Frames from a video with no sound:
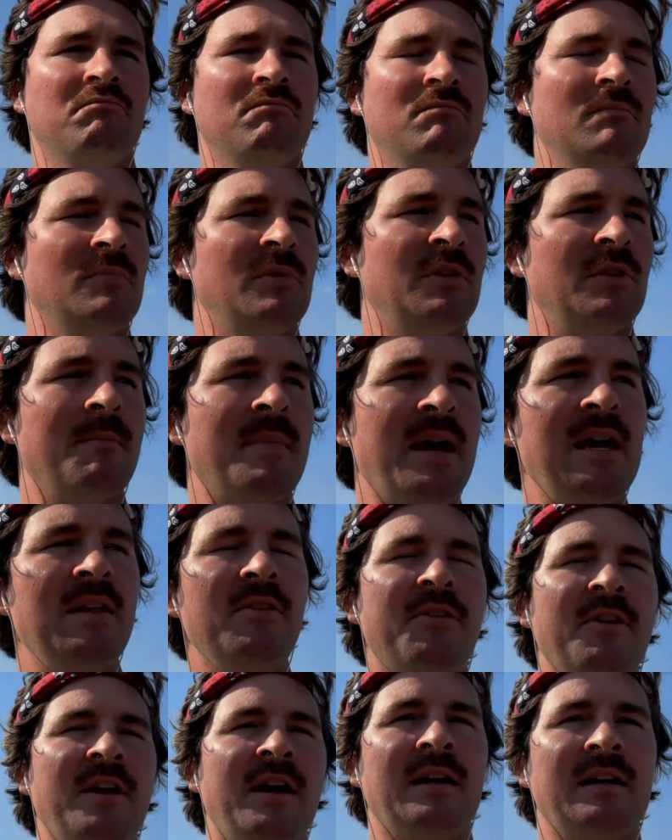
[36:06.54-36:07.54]
main
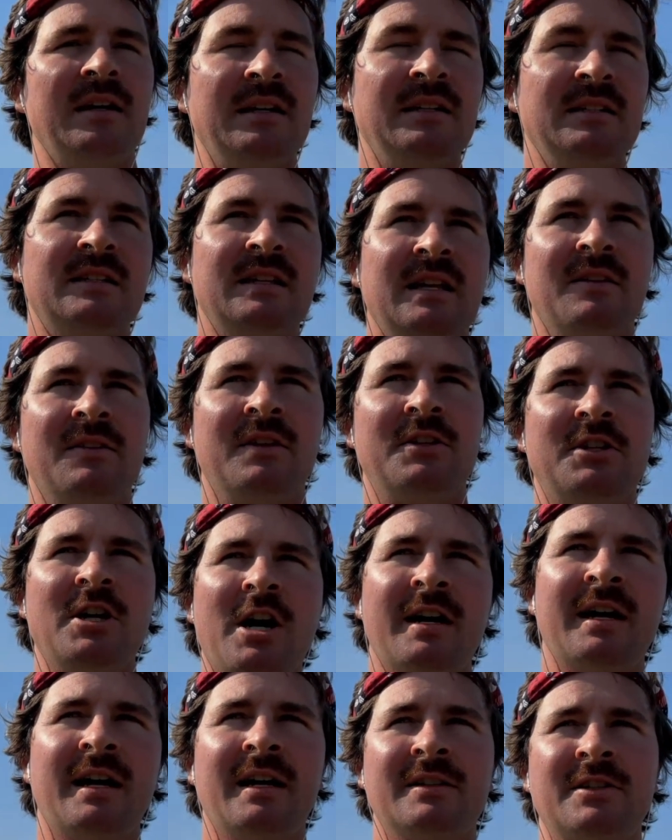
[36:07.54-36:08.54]
thing is that the duck
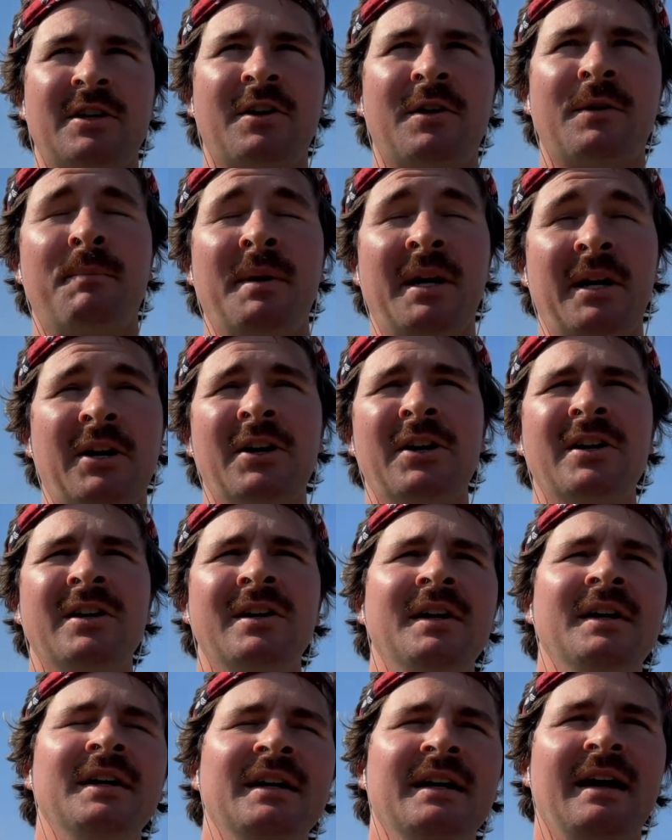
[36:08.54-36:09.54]
eggs are bigger,
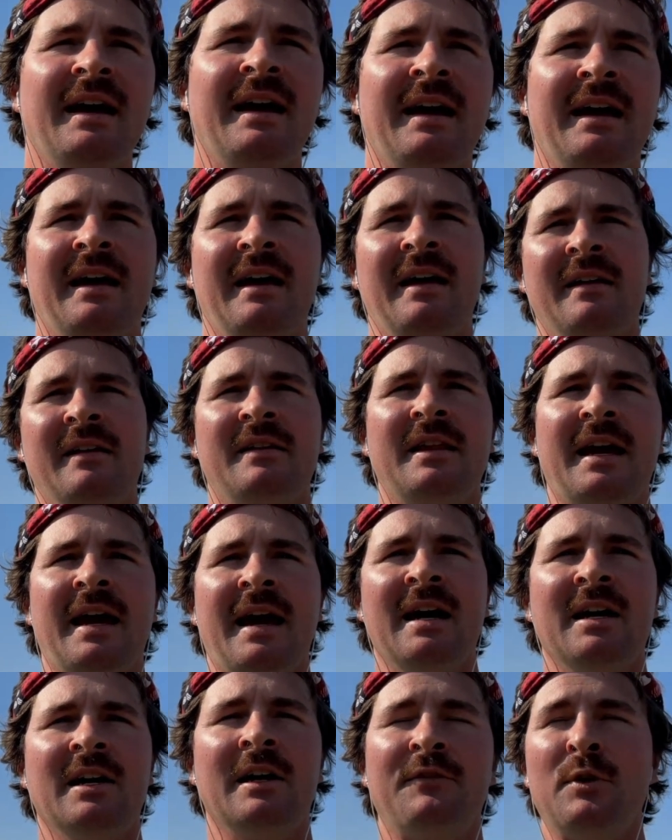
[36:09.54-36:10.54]
and
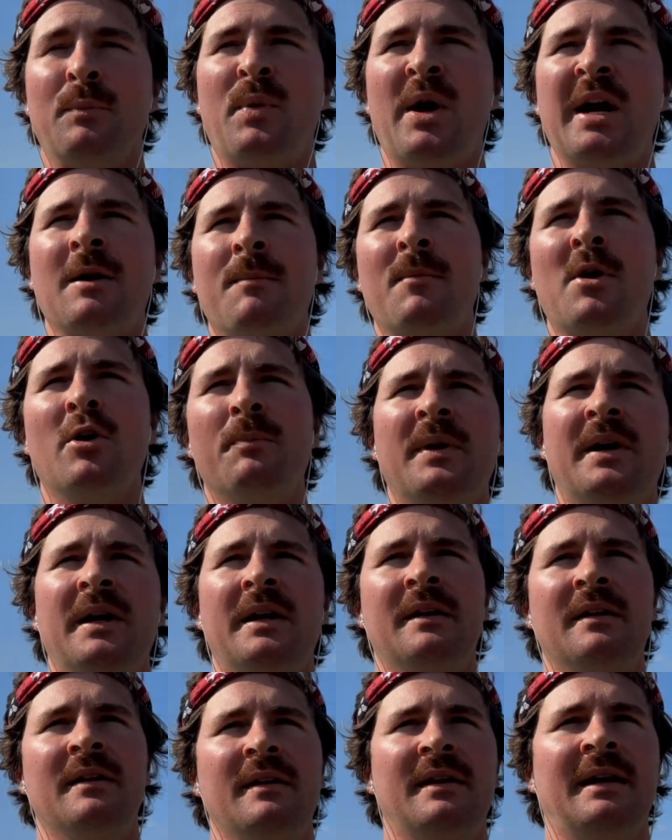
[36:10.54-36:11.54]
if you break them
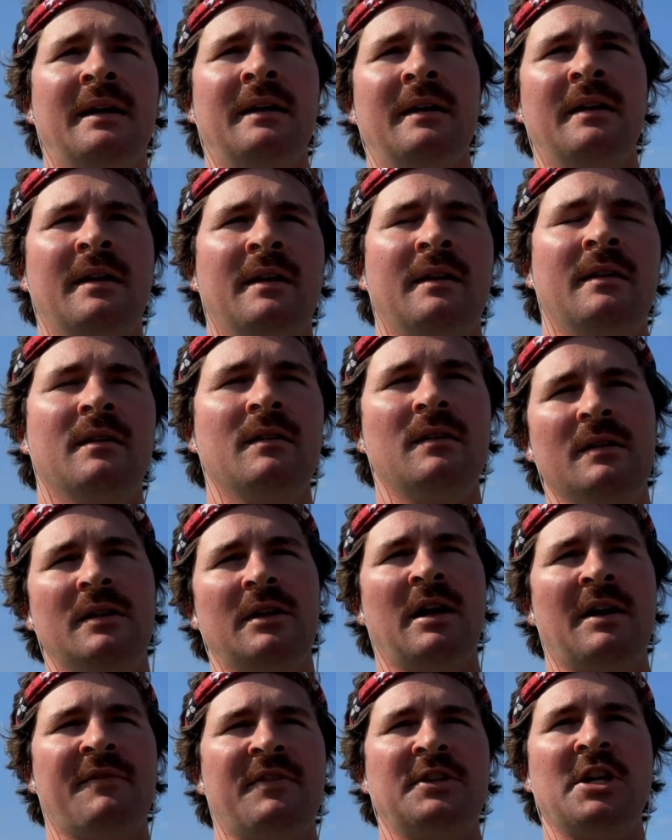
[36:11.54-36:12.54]
open and you
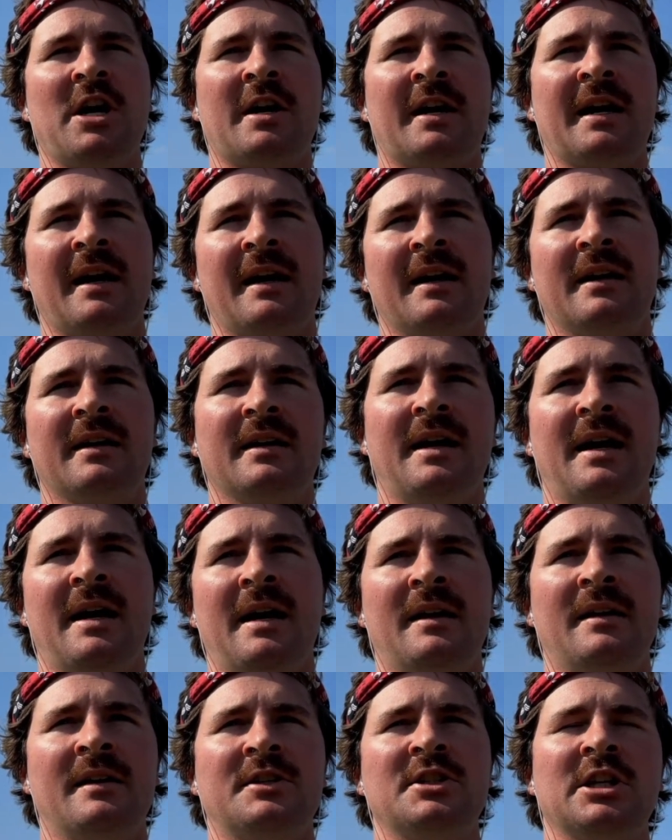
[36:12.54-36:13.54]
have a duck egg
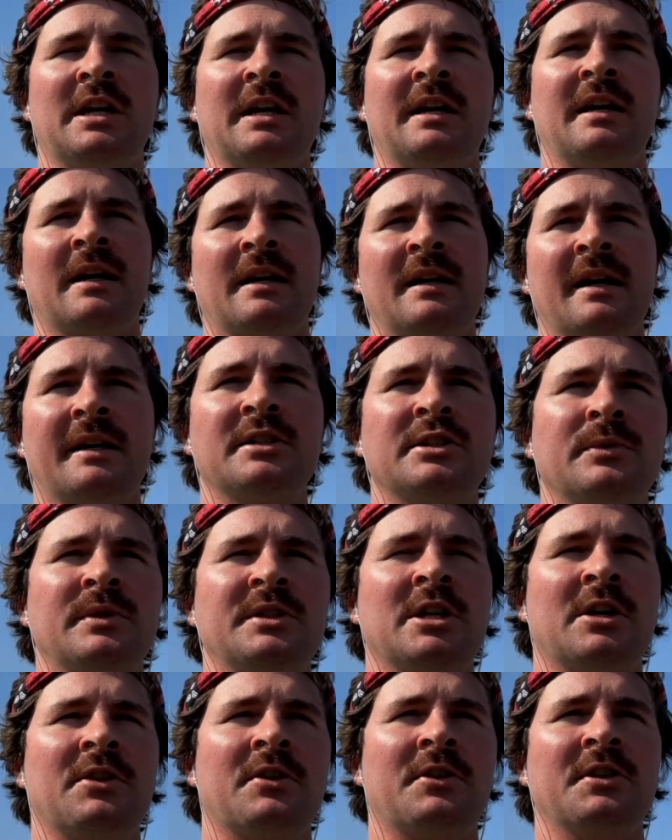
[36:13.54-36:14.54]
and a chicken egg next to each
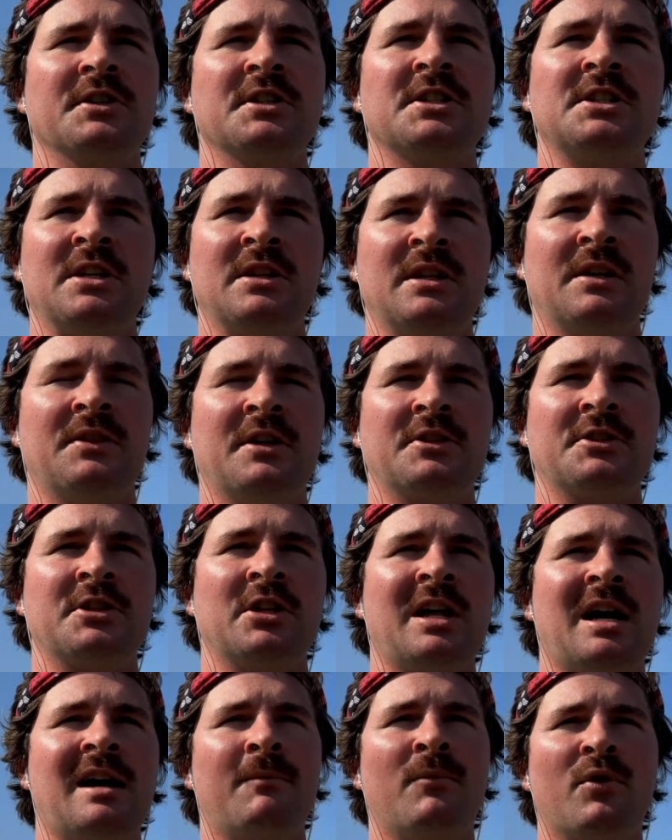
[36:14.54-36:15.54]
other, you'll see that there's a
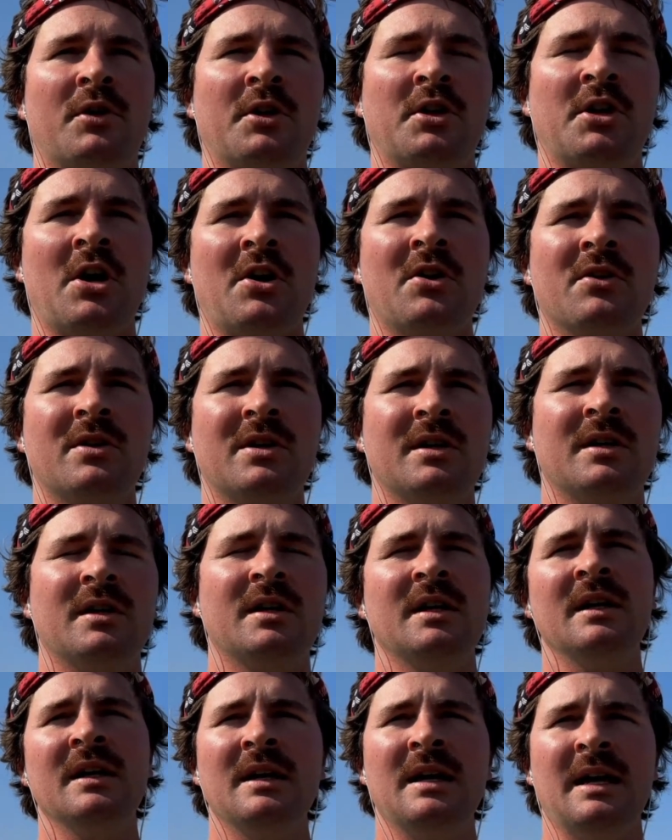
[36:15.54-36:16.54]
lot more yolk
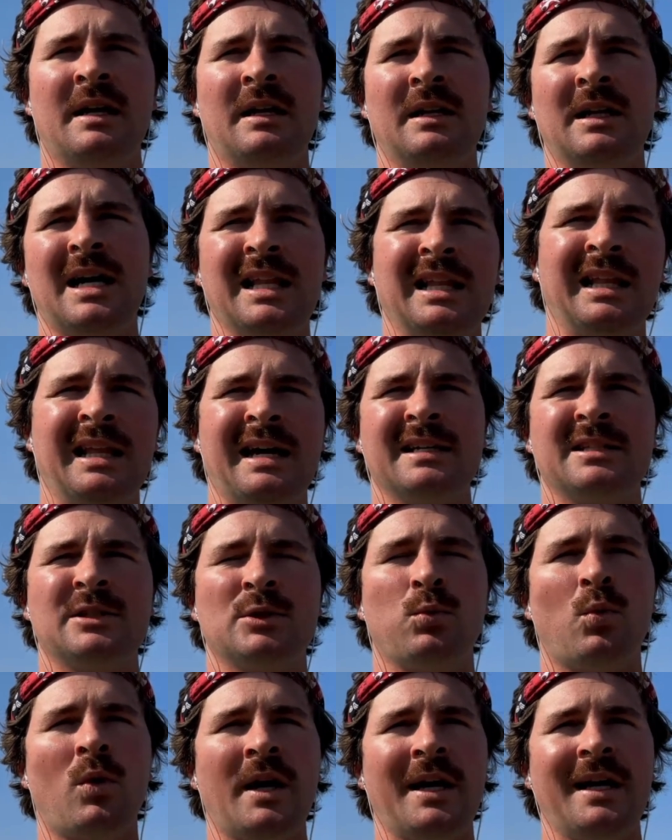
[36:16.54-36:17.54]
and a lot less
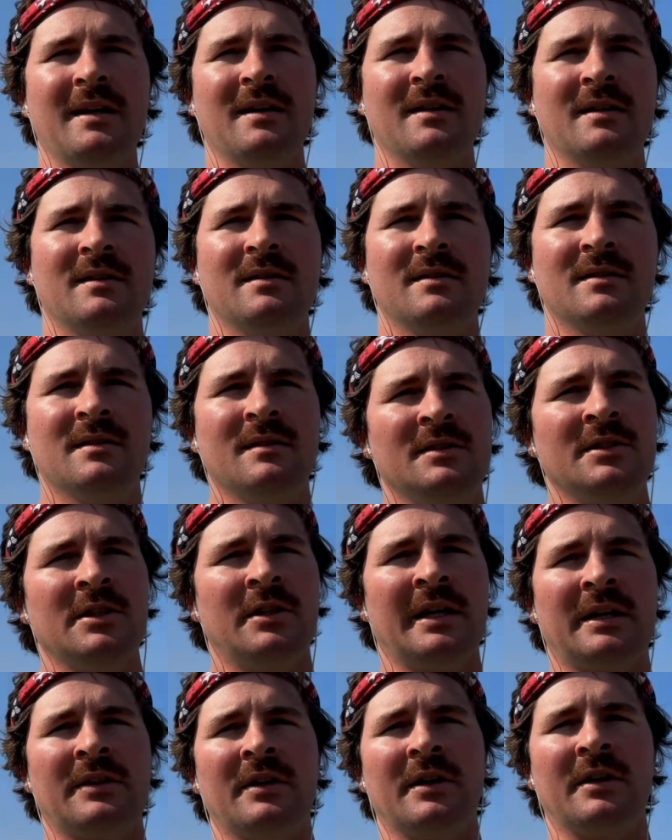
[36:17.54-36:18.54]
white. So
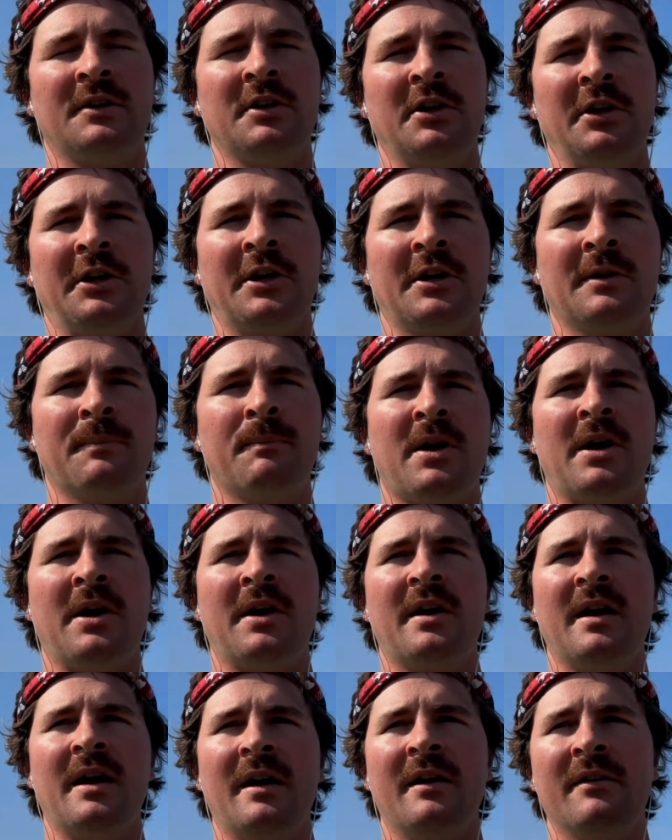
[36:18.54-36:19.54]
like the clear
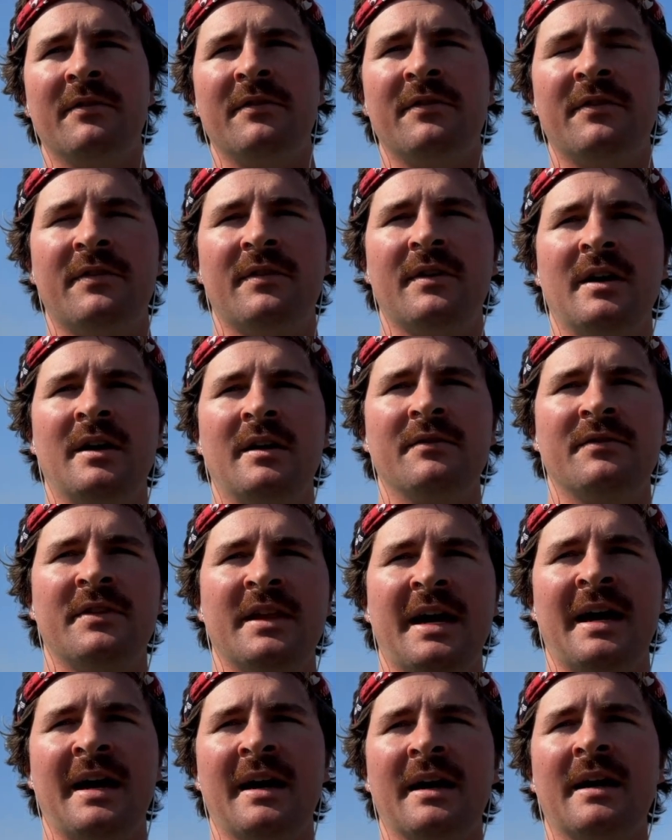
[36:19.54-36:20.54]
part of the
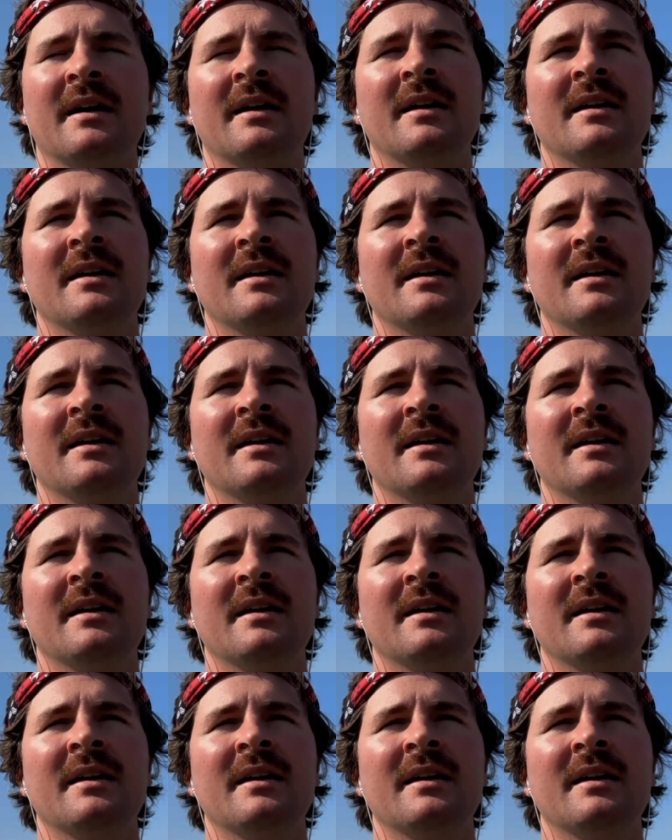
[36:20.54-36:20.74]
egg